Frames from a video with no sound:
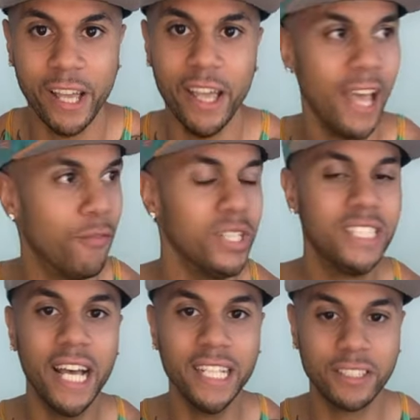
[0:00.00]
If we
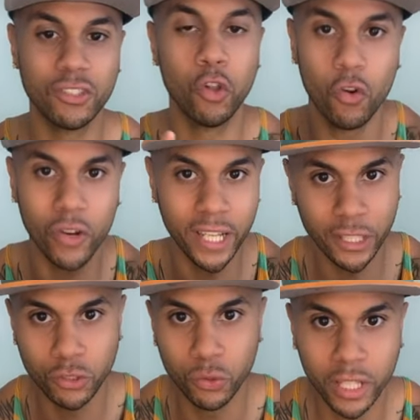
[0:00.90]
test chlorine that
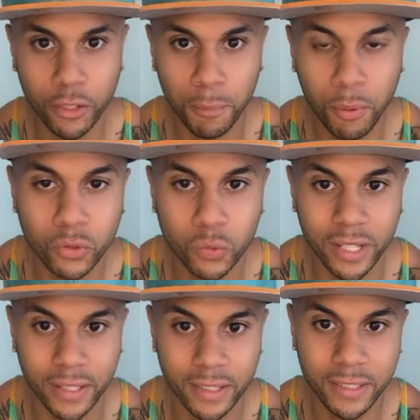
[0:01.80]
you clean your pools
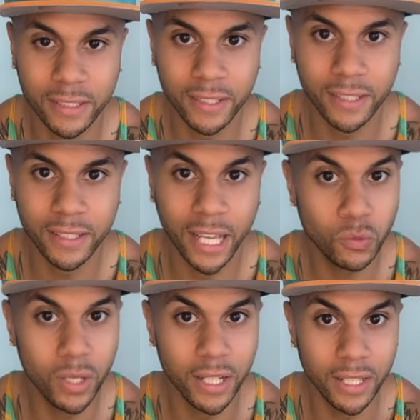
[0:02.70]
with, guess
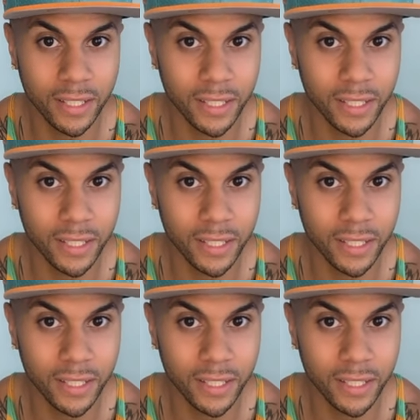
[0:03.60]
what?